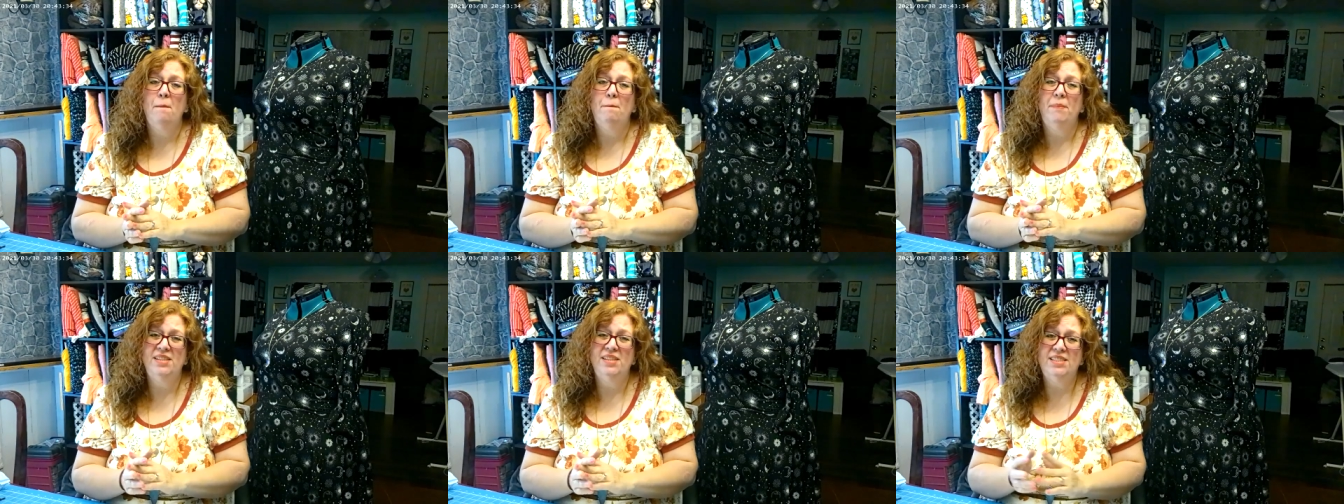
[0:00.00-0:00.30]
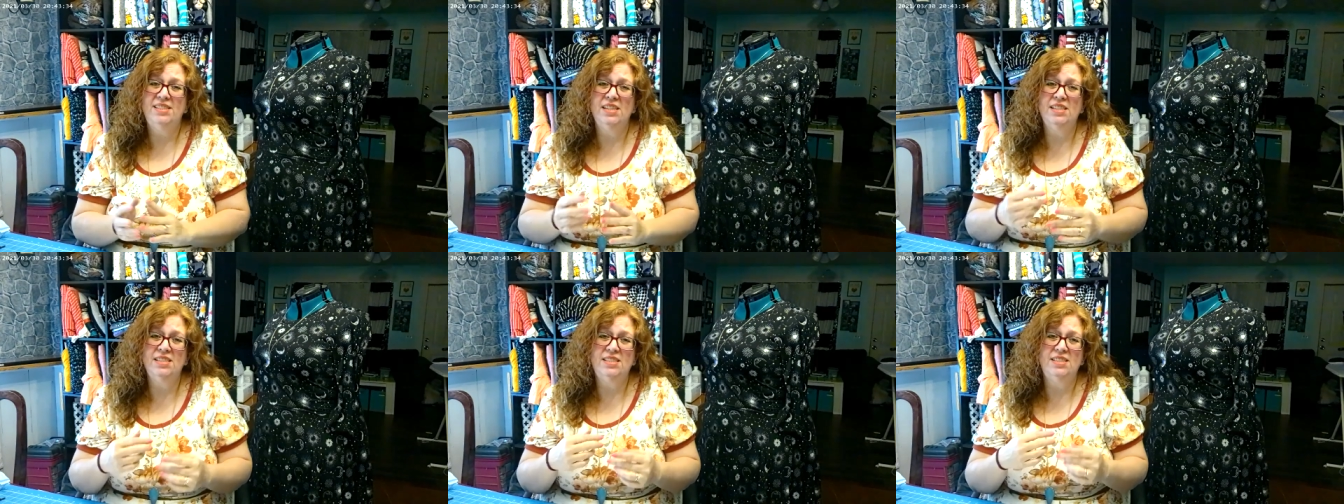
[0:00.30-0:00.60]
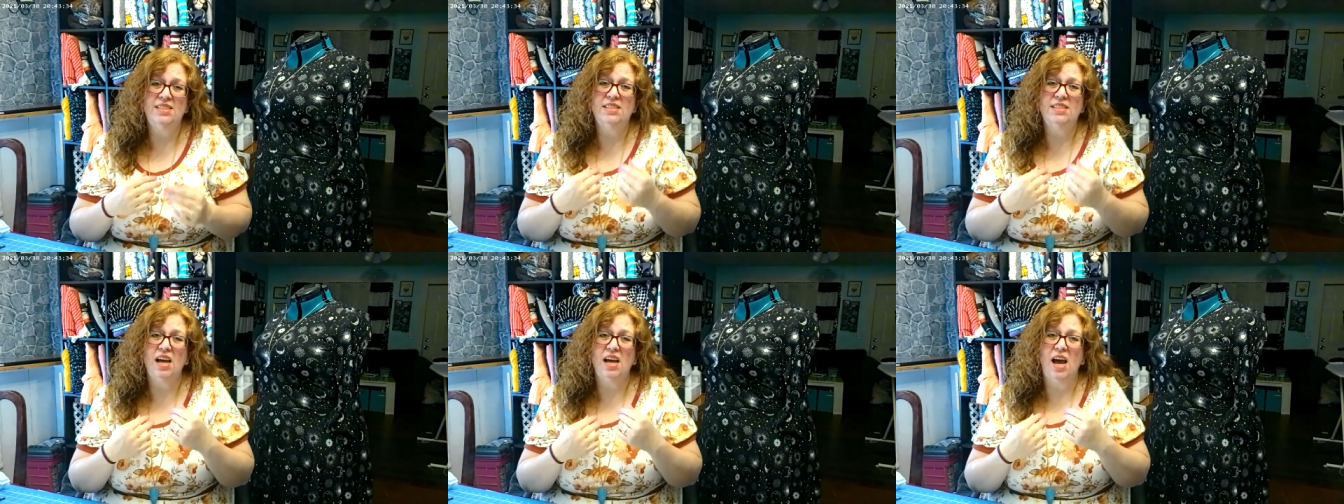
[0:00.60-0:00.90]
But since
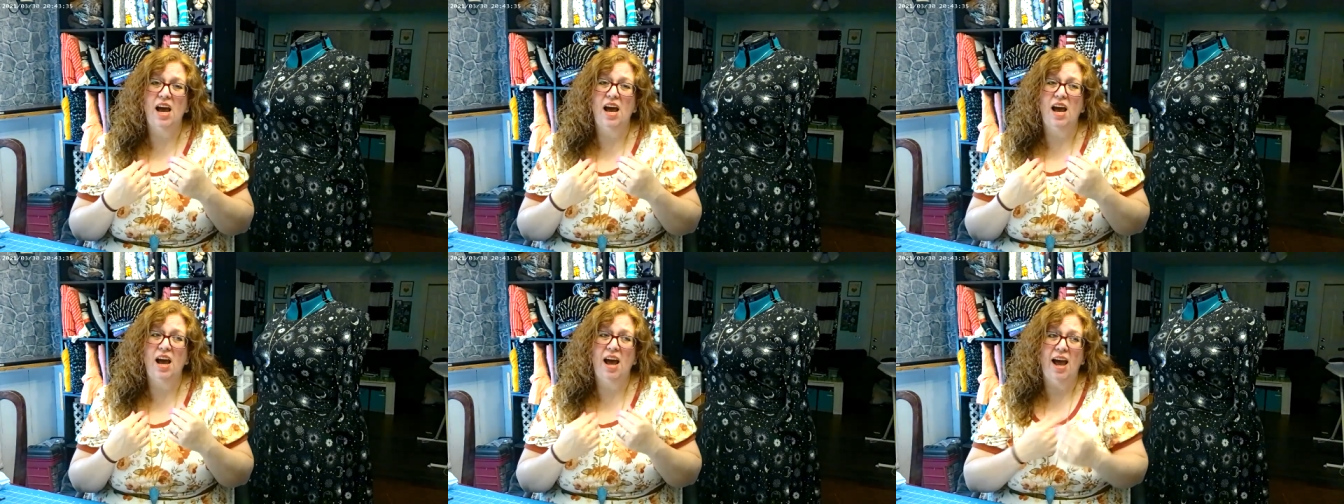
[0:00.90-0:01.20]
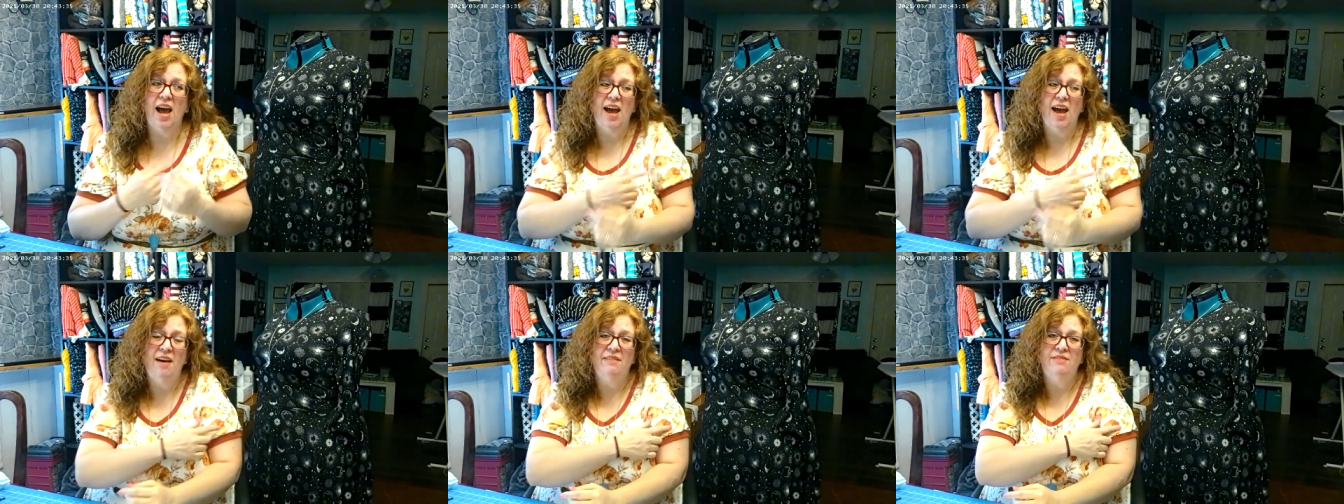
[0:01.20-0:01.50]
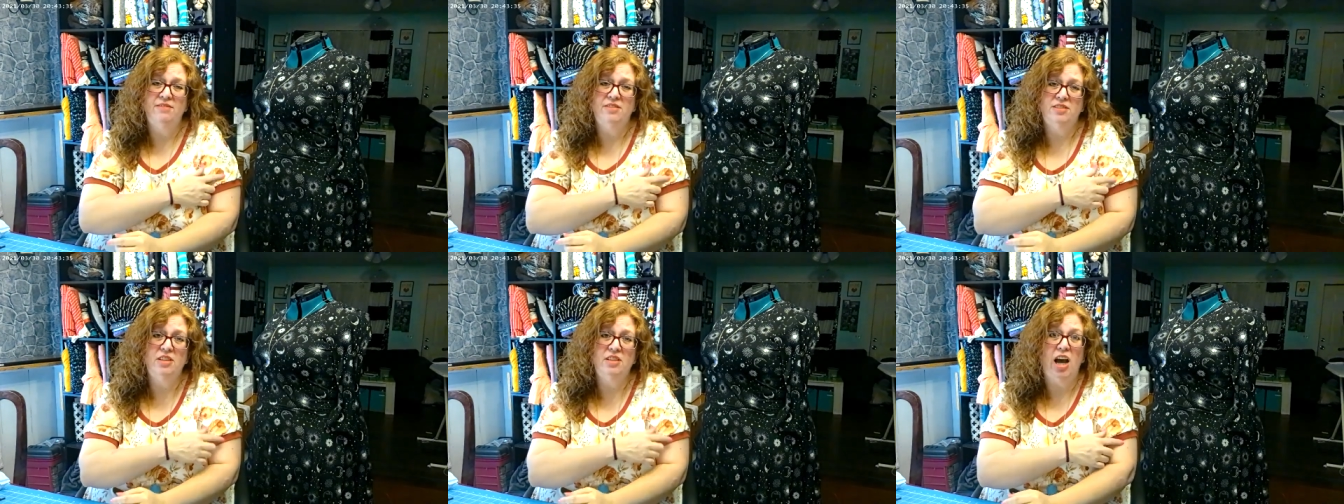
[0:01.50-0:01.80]
I
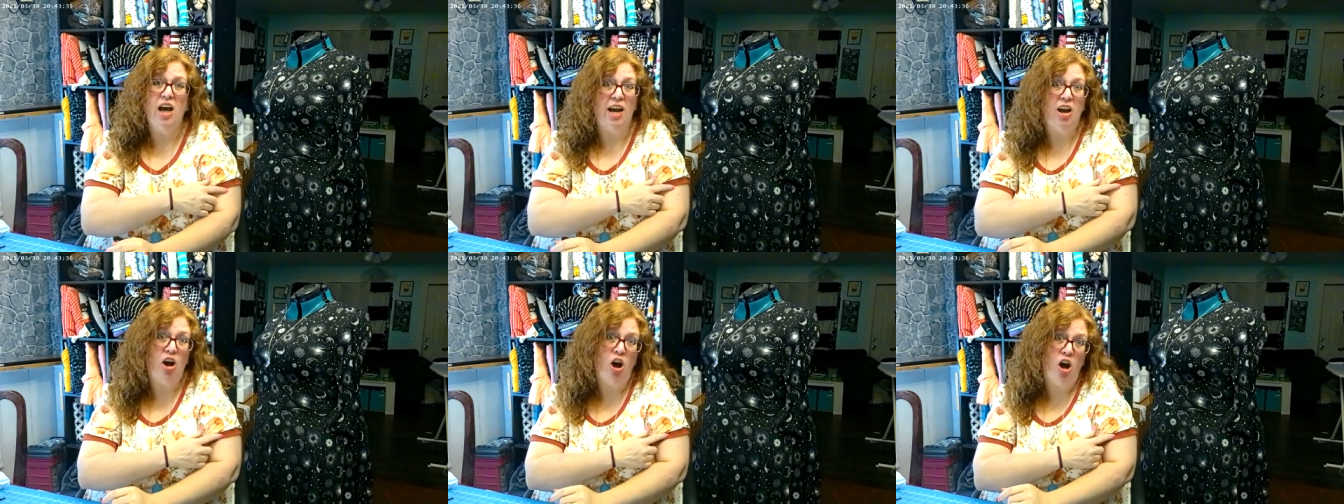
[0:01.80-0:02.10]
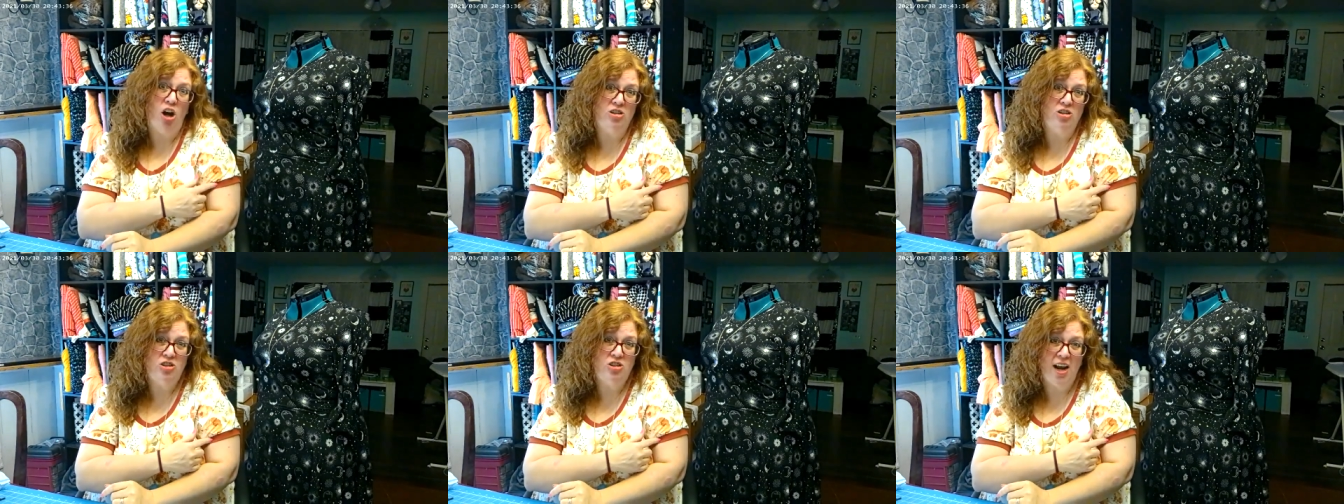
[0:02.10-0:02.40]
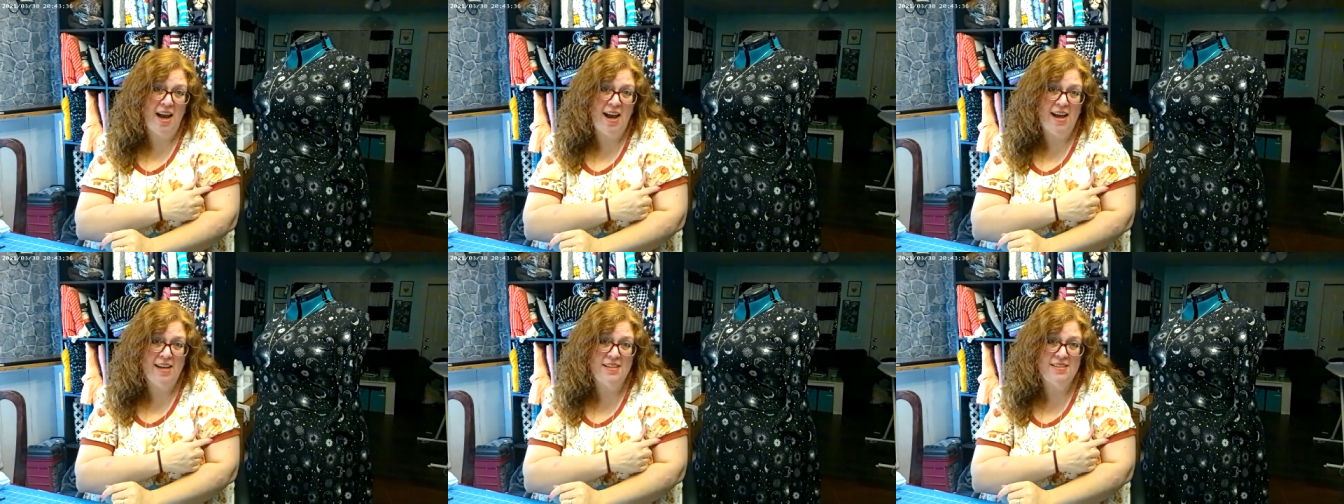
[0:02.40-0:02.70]
have a
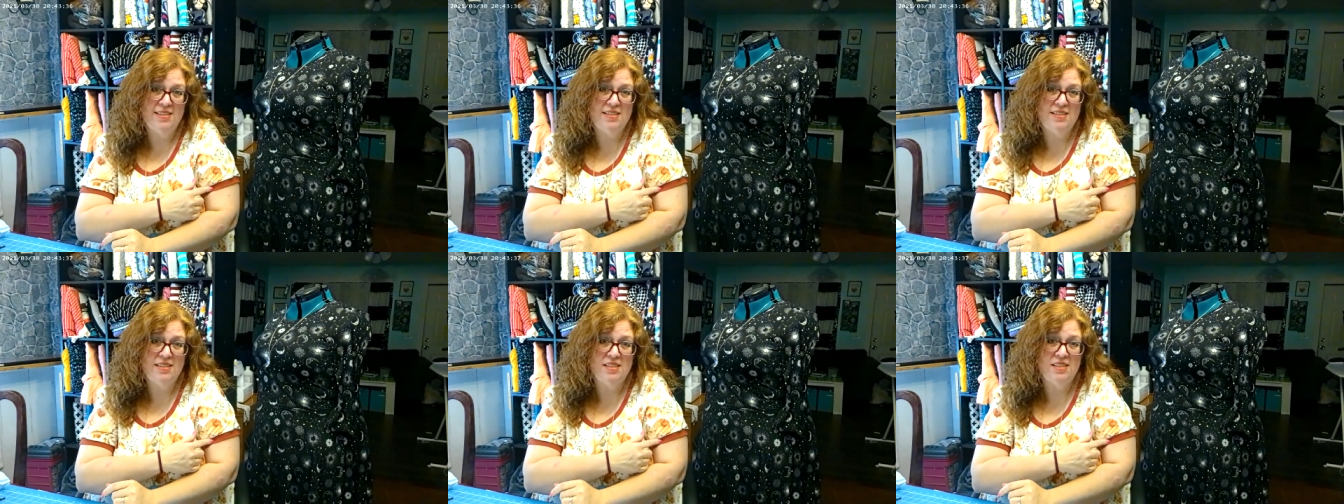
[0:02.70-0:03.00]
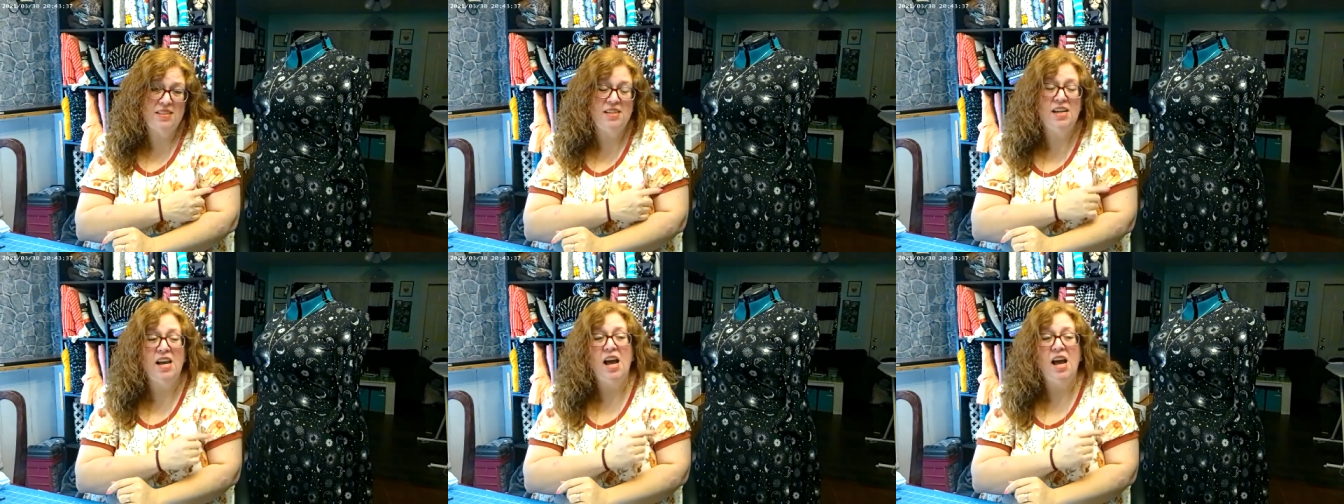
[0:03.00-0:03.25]
contrast,